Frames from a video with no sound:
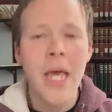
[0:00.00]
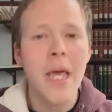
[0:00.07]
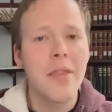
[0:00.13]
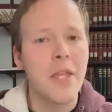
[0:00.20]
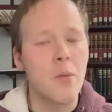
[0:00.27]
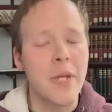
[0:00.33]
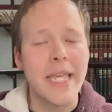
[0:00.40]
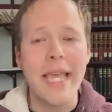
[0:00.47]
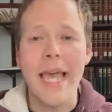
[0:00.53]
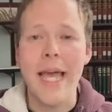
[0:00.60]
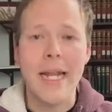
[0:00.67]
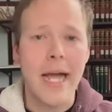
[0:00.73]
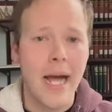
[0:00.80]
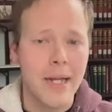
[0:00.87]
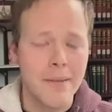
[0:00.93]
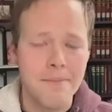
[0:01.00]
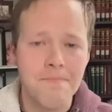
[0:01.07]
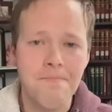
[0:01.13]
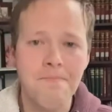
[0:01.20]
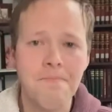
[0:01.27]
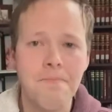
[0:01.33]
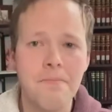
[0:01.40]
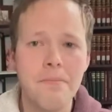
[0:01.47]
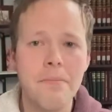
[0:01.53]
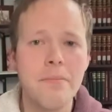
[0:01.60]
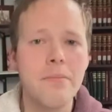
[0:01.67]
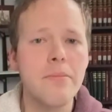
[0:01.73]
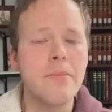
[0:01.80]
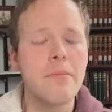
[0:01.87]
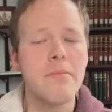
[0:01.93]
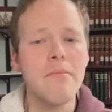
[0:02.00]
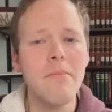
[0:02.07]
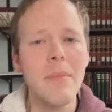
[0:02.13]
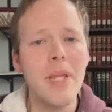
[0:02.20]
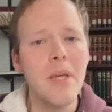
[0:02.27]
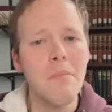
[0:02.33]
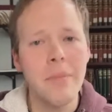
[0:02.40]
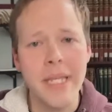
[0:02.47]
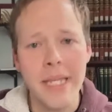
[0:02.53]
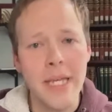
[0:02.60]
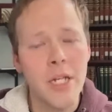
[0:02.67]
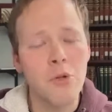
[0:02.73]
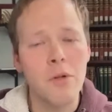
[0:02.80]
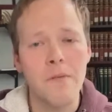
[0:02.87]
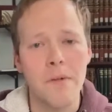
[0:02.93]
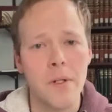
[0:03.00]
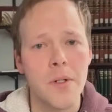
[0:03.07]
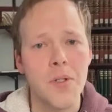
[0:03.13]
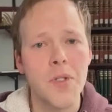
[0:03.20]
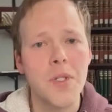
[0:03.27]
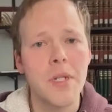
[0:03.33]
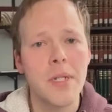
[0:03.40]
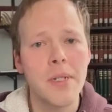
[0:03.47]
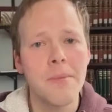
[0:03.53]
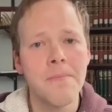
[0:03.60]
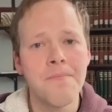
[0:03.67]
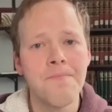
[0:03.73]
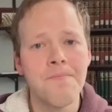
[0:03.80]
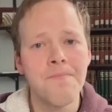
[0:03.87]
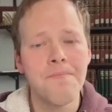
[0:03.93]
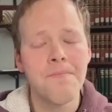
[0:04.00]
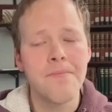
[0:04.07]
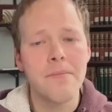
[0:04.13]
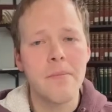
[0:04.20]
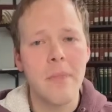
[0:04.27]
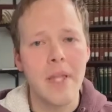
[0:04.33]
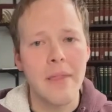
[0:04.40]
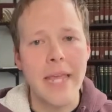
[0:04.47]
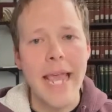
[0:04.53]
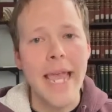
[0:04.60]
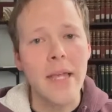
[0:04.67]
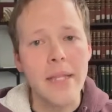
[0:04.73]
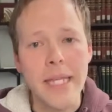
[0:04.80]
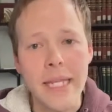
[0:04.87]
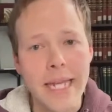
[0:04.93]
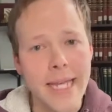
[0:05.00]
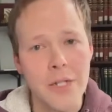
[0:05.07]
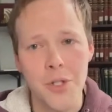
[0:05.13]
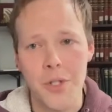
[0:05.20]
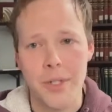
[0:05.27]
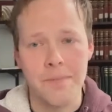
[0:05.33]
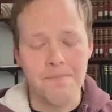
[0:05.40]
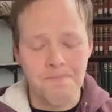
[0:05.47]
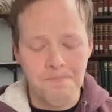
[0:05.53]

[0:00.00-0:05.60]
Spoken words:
then we cannot begin to reverse the alienation